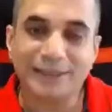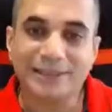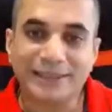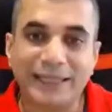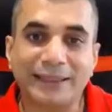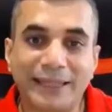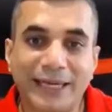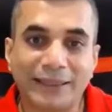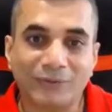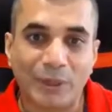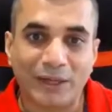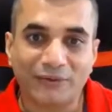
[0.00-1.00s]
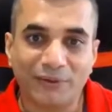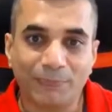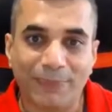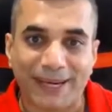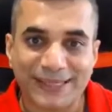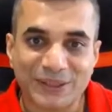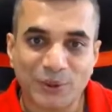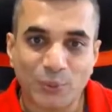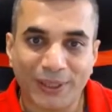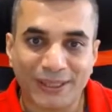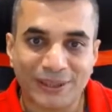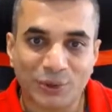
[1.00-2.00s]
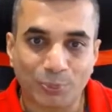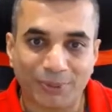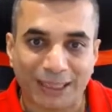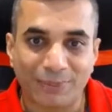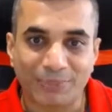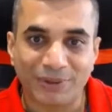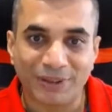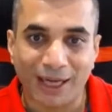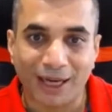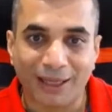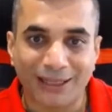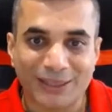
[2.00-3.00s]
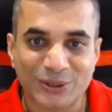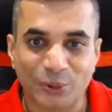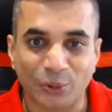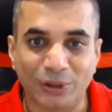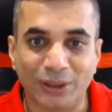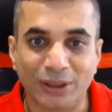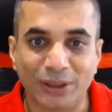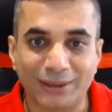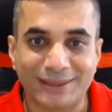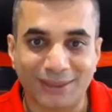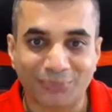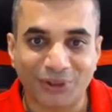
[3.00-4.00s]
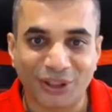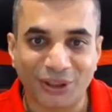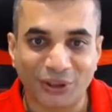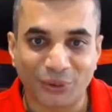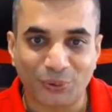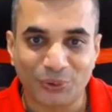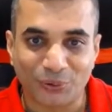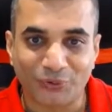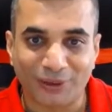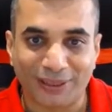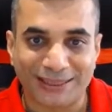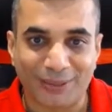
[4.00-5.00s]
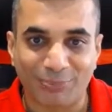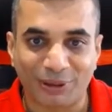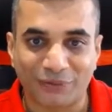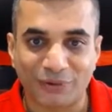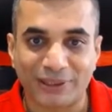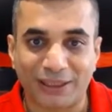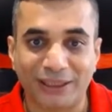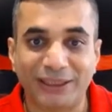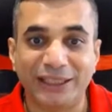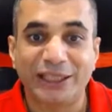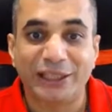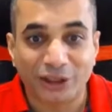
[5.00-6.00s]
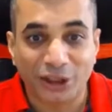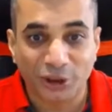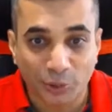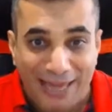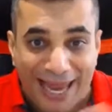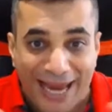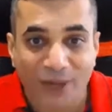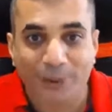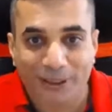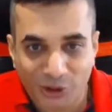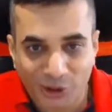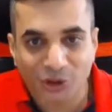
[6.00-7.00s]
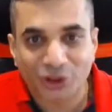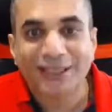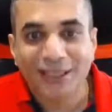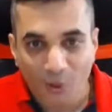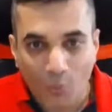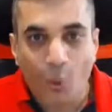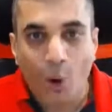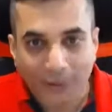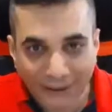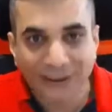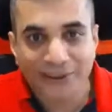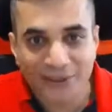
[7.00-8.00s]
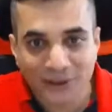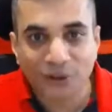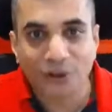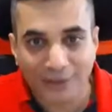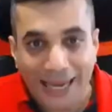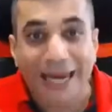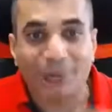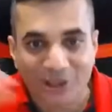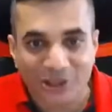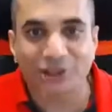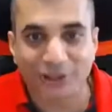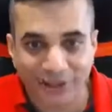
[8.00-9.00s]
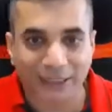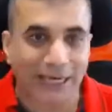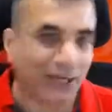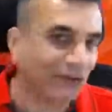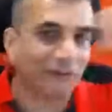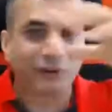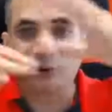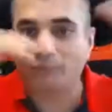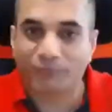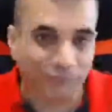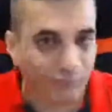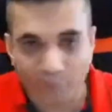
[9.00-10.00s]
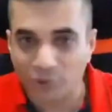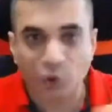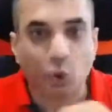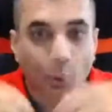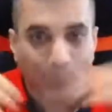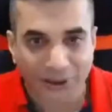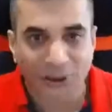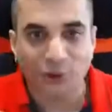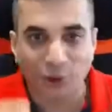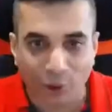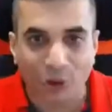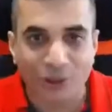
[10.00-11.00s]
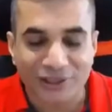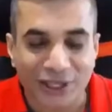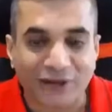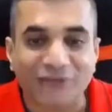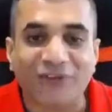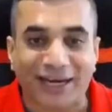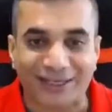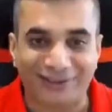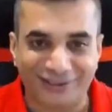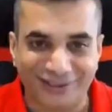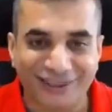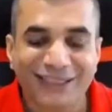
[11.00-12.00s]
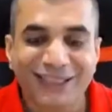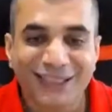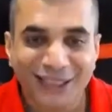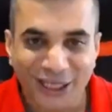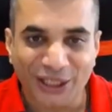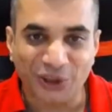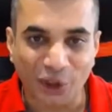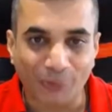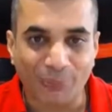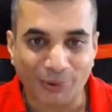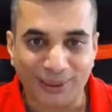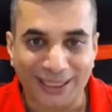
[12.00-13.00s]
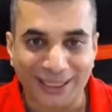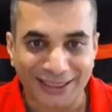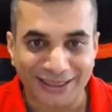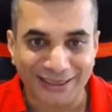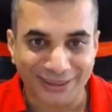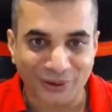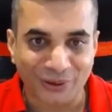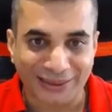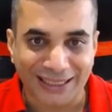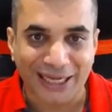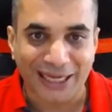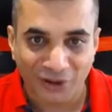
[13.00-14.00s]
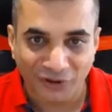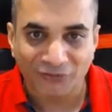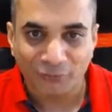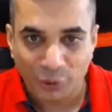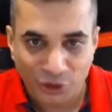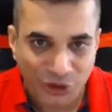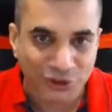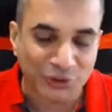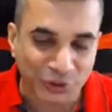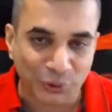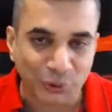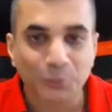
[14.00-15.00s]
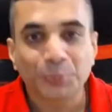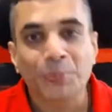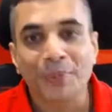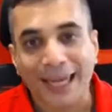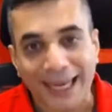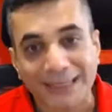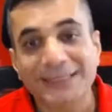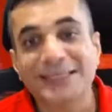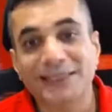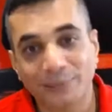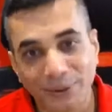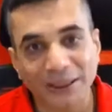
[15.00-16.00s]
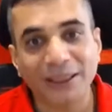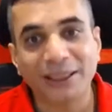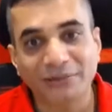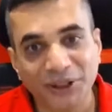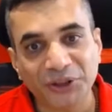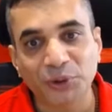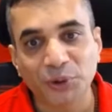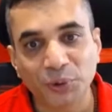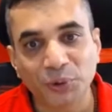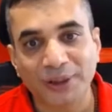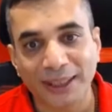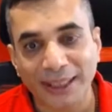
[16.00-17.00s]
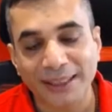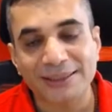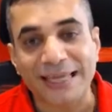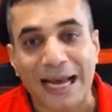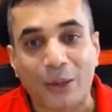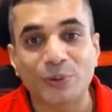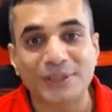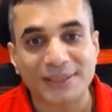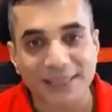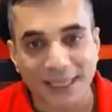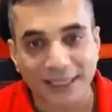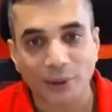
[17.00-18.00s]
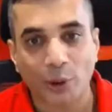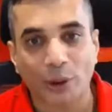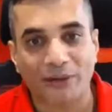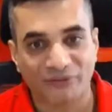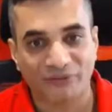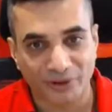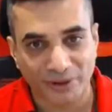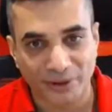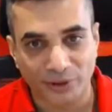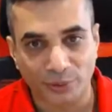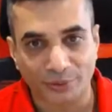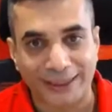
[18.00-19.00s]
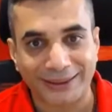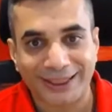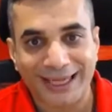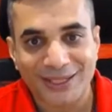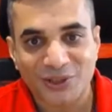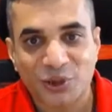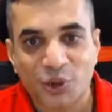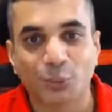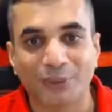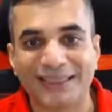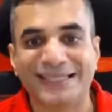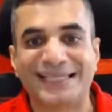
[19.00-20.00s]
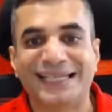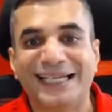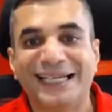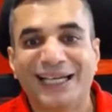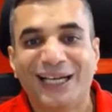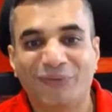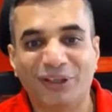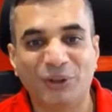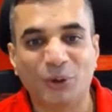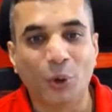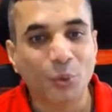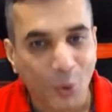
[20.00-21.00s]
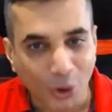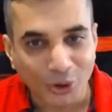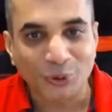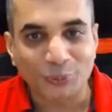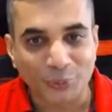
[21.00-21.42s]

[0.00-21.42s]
is said that one of the best ways to become young is to learn something new. So, for example, if you suddenly learn a new language, what it's language learning kind of, you know, so many neurons are fired in your brain and, you know, it kind of pushes you. And similarly, when you do things outside your comfort zone, I think as humans, we don't want to